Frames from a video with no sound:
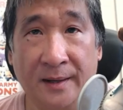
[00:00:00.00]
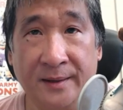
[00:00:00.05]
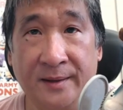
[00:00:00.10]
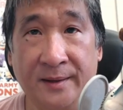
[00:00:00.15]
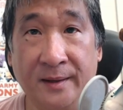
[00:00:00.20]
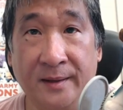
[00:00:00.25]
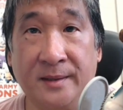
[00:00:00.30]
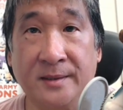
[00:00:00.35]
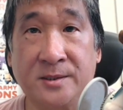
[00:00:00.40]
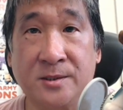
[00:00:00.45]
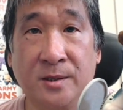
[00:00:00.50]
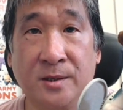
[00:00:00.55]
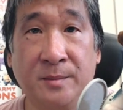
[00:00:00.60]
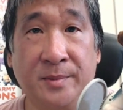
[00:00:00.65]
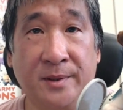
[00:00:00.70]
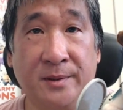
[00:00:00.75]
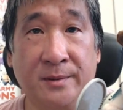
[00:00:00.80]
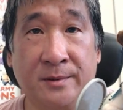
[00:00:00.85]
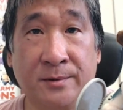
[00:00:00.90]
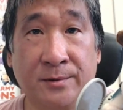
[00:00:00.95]
I think it's going to
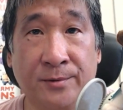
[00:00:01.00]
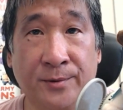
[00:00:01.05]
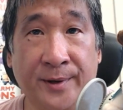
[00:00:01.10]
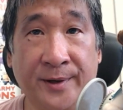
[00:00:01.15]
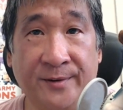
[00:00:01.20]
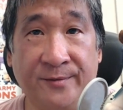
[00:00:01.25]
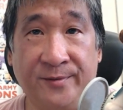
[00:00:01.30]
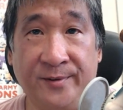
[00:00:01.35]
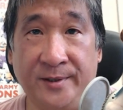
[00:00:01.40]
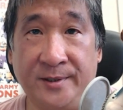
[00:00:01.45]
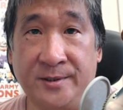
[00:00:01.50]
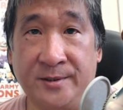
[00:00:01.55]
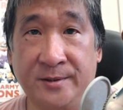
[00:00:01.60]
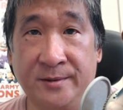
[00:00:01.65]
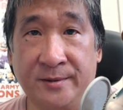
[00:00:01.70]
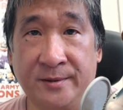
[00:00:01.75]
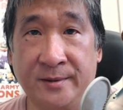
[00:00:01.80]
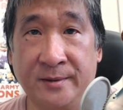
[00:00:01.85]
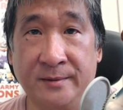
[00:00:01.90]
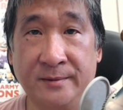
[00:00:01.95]
be a great
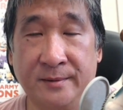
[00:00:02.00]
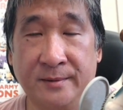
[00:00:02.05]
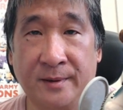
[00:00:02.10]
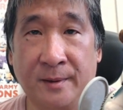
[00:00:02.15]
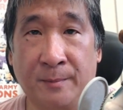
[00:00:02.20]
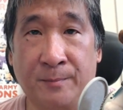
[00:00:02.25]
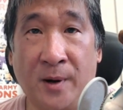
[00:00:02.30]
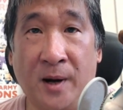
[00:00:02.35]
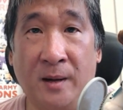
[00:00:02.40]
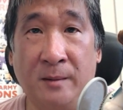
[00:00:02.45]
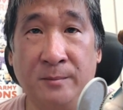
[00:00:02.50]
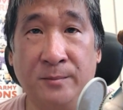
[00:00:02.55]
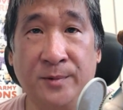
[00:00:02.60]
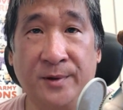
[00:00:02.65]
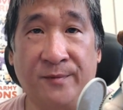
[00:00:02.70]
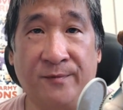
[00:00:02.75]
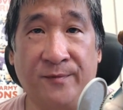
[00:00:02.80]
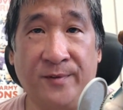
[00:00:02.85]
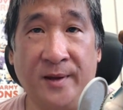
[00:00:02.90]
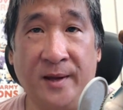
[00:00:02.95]
feature. The the problem
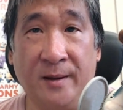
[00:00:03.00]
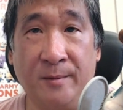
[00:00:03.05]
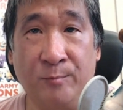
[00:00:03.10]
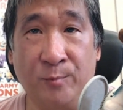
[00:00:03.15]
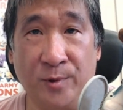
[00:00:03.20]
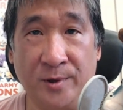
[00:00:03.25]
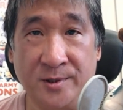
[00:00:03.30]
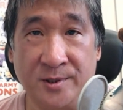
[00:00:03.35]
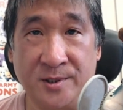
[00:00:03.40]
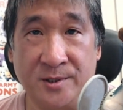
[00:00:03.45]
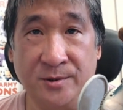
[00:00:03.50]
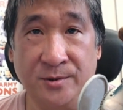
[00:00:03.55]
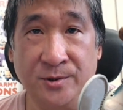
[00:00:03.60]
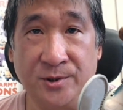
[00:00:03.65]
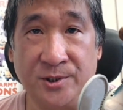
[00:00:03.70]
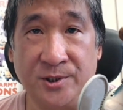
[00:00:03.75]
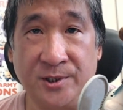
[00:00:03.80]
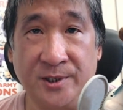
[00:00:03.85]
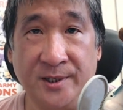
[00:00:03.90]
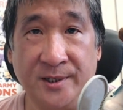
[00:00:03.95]
with VMware
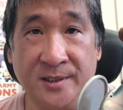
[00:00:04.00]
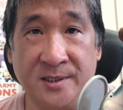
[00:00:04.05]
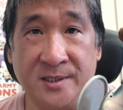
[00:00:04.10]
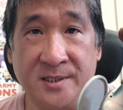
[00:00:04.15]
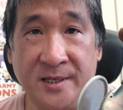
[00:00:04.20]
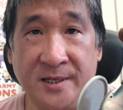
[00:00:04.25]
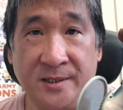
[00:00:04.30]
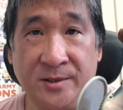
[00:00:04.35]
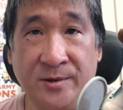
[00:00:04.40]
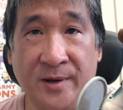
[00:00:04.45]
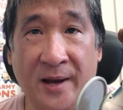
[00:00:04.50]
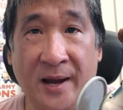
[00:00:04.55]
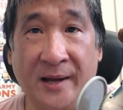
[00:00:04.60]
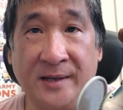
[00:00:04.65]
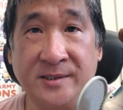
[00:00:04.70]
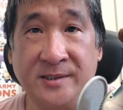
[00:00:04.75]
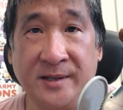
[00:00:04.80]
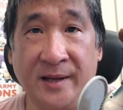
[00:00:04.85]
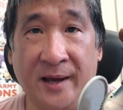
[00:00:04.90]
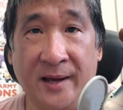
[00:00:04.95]
solution is that you
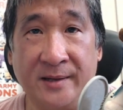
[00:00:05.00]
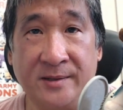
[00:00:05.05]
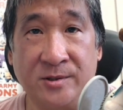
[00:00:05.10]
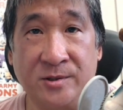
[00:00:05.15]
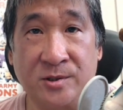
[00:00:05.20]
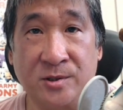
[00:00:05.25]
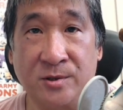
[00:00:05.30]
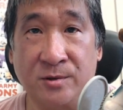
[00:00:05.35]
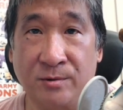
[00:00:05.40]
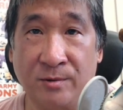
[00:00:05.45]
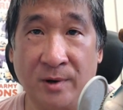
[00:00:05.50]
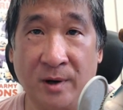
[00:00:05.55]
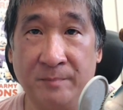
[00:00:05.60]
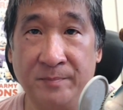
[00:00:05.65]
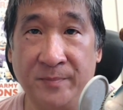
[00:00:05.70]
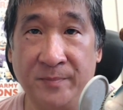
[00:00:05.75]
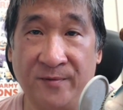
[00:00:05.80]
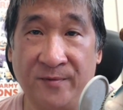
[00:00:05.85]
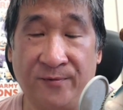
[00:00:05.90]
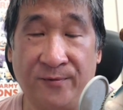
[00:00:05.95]
actually had to
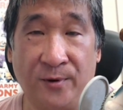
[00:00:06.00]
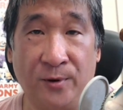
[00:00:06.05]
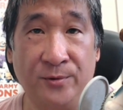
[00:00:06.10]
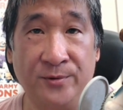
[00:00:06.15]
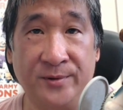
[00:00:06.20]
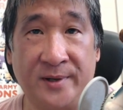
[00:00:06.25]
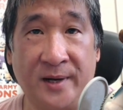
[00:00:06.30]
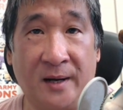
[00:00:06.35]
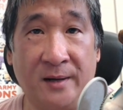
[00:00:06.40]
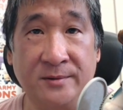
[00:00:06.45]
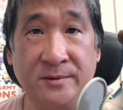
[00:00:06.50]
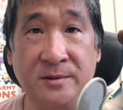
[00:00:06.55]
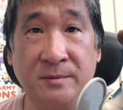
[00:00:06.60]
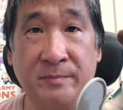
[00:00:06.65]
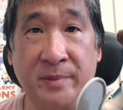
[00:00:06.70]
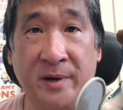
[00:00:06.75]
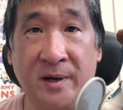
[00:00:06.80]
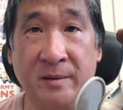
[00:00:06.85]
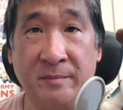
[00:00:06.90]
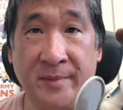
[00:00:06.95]
scrub the phone down to
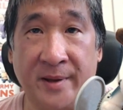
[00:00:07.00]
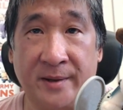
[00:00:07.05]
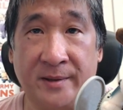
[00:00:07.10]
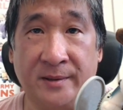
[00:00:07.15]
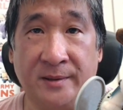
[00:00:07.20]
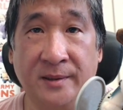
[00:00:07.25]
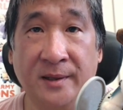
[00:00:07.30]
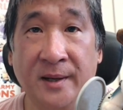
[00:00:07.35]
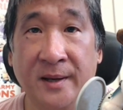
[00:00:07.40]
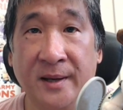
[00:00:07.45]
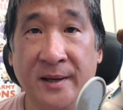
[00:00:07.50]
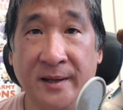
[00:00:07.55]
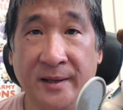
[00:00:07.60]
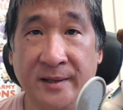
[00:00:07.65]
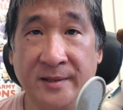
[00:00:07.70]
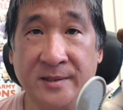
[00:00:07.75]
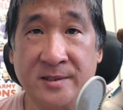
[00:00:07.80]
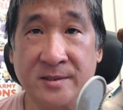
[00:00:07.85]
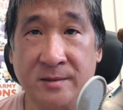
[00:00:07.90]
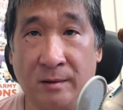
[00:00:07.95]
bare metal,
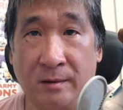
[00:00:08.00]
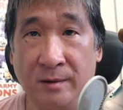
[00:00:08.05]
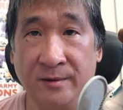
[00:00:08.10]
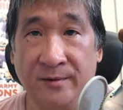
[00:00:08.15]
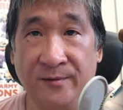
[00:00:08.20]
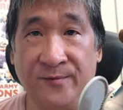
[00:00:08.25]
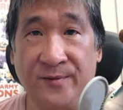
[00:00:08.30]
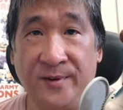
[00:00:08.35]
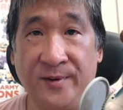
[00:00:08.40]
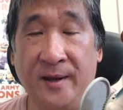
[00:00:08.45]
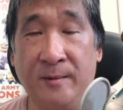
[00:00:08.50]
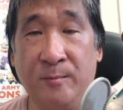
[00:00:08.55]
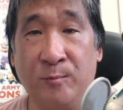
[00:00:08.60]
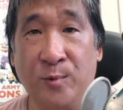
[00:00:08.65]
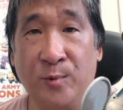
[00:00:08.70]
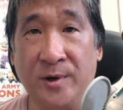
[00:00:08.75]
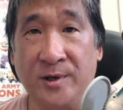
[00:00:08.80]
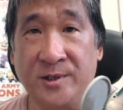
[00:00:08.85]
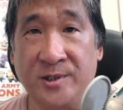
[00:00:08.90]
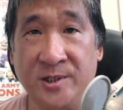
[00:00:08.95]
install the
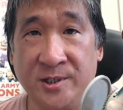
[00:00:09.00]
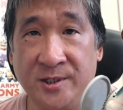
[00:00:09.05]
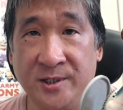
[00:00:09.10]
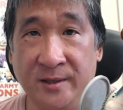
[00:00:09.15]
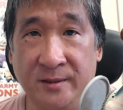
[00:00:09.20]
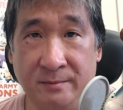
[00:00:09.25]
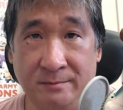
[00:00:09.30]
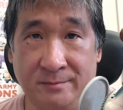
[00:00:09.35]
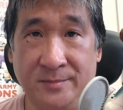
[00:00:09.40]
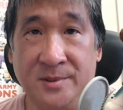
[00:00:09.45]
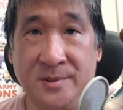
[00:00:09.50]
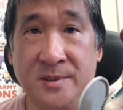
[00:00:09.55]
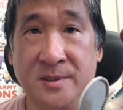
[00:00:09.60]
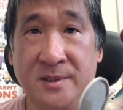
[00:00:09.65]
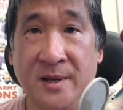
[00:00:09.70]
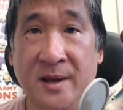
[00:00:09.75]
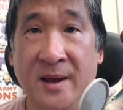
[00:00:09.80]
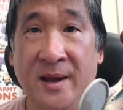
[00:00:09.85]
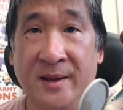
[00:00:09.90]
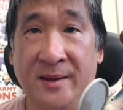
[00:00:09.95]
VMware
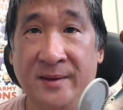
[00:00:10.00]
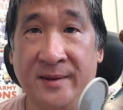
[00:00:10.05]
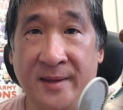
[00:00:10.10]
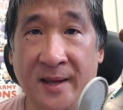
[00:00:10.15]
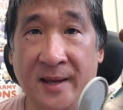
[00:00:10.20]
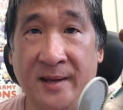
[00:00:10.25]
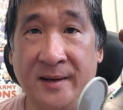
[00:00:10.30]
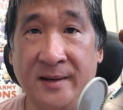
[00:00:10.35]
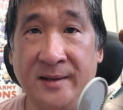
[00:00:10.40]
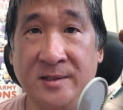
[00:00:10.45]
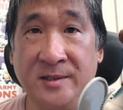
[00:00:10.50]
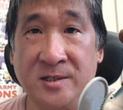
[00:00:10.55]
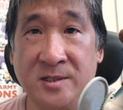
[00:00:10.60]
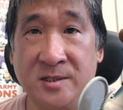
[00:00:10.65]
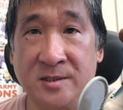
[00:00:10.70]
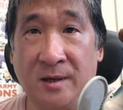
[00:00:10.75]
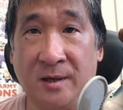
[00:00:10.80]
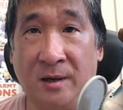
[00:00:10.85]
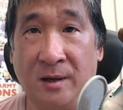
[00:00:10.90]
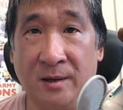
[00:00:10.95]
shims, then
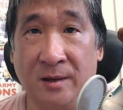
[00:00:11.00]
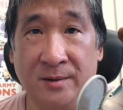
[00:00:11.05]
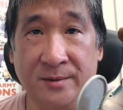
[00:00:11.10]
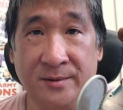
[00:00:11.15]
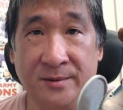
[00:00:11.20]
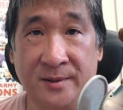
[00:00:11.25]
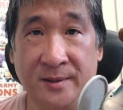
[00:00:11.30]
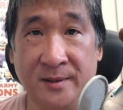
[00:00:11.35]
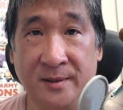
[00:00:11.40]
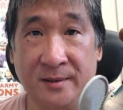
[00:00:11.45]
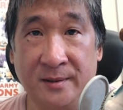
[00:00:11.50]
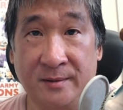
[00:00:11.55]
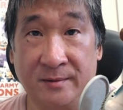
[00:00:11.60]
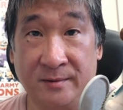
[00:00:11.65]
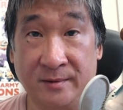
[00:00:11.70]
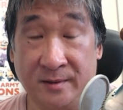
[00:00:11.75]
install the